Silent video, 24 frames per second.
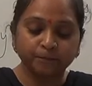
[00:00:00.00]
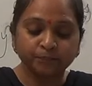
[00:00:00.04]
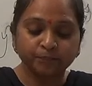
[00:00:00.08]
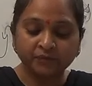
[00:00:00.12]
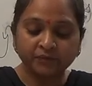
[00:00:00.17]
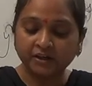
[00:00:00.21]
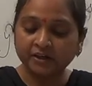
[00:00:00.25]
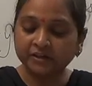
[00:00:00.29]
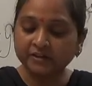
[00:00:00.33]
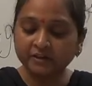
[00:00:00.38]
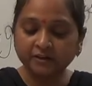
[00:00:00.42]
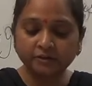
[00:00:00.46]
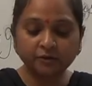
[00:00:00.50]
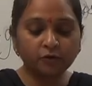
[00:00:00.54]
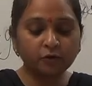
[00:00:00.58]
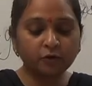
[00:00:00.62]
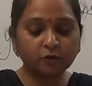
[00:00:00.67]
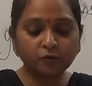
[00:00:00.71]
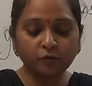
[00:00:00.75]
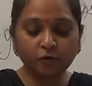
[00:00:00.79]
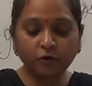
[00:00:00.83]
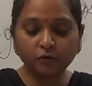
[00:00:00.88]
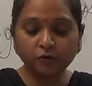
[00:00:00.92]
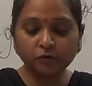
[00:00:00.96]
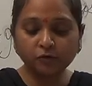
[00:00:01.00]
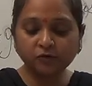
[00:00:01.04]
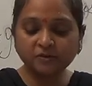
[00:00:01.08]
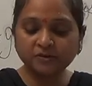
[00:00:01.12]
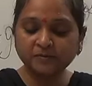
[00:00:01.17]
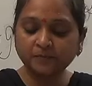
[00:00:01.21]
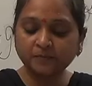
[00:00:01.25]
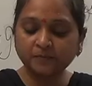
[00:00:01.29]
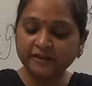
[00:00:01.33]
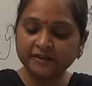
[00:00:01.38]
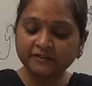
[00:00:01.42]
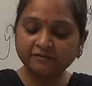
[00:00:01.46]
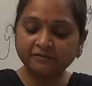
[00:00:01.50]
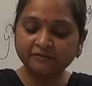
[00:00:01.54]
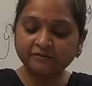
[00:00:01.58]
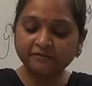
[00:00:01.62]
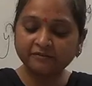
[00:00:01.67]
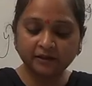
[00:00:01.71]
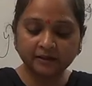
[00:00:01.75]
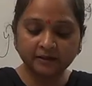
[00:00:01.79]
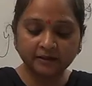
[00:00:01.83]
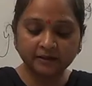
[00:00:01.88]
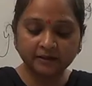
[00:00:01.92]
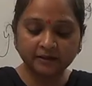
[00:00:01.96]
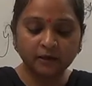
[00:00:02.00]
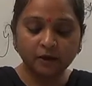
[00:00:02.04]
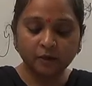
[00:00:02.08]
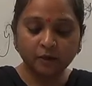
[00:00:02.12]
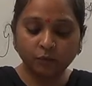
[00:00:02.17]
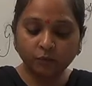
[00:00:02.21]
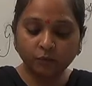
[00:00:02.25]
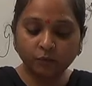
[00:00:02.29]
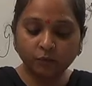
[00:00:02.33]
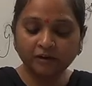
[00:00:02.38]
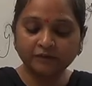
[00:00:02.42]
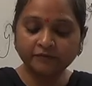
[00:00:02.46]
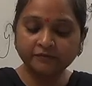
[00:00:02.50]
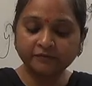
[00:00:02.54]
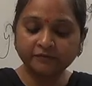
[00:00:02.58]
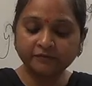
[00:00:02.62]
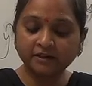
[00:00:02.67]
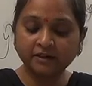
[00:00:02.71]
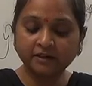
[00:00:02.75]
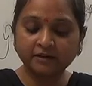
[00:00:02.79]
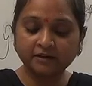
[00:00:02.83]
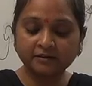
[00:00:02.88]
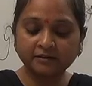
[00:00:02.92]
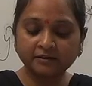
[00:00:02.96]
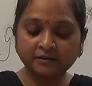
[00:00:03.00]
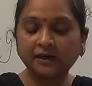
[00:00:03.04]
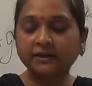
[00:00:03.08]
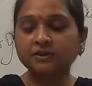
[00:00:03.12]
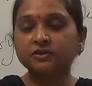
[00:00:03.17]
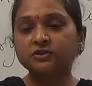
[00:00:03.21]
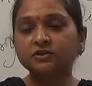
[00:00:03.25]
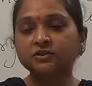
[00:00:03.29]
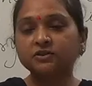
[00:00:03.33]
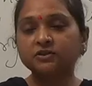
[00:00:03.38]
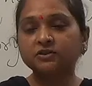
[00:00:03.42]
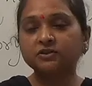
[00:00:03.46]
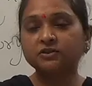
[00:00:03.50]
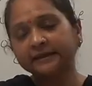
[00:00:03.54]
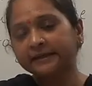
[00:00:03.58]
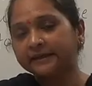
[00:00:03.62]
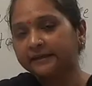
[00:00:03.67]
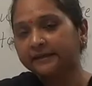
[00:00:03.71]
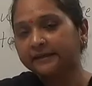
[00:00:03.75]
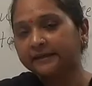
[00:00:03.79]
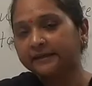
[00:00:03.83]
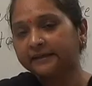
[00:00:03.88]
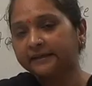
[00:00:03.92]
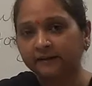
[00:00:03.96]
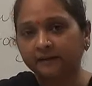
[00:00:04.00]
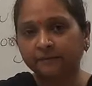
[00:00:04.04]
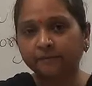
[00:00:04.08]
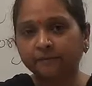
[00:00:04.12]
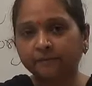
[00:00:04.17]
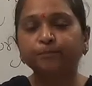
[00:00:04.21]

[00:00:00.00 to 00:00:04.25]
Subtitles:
he did not want to speak with her, work with her, touch her, anything.